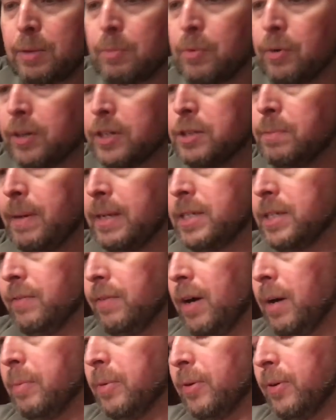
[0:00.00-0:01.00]
the more expensive
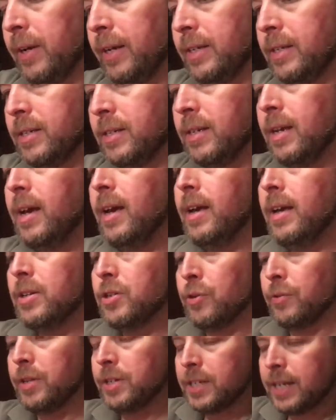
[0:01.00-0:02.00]
upgrades.
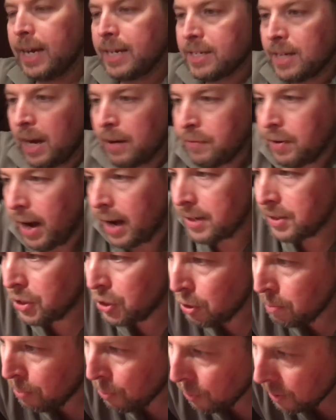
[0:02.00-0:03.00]
So in this case, I've gotten
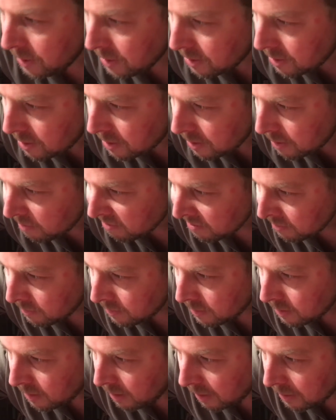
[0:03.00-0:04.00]
2 points.
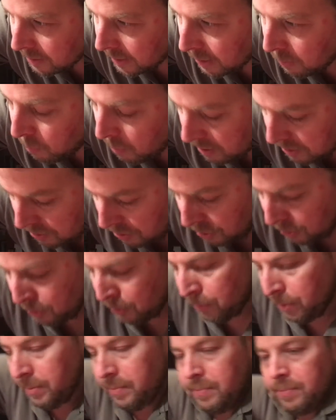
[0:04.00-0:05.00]
I'm going to take 1,
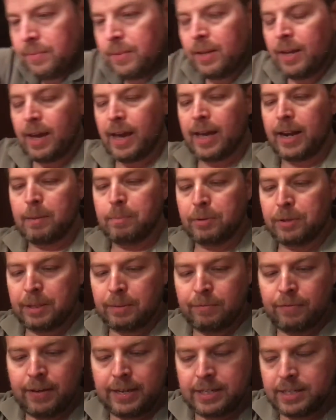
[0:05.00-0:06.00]
2, and I put
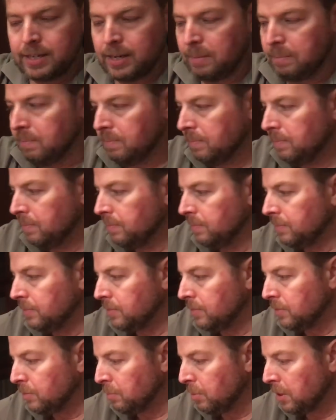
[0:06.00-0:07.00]
them face up.
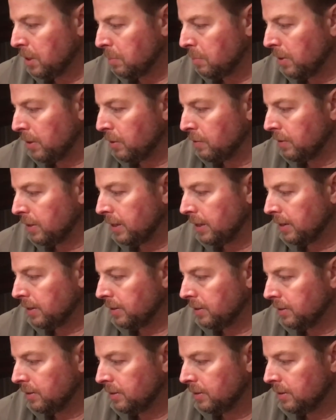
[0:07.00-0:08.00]
Put them right over here.
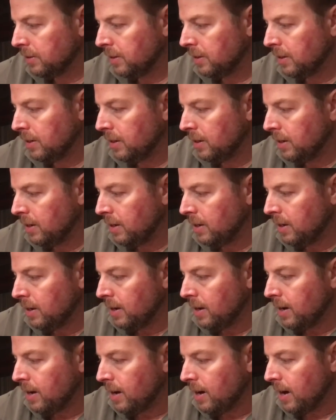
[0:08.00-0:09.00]

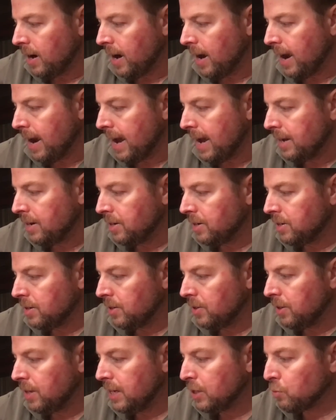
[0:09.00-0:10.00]
And
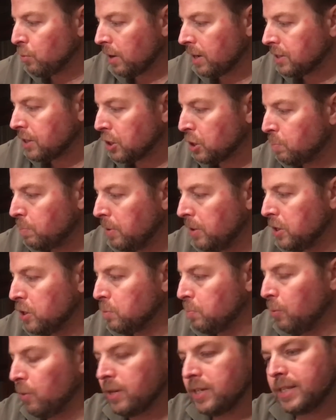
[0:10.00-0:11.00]
these work as experience
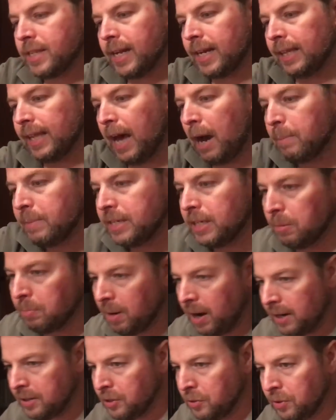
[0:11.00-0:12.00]
points that allow me to
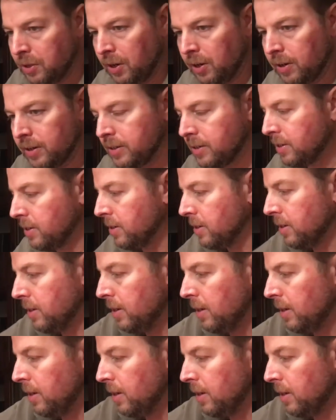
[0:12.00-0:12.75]
buy new cards.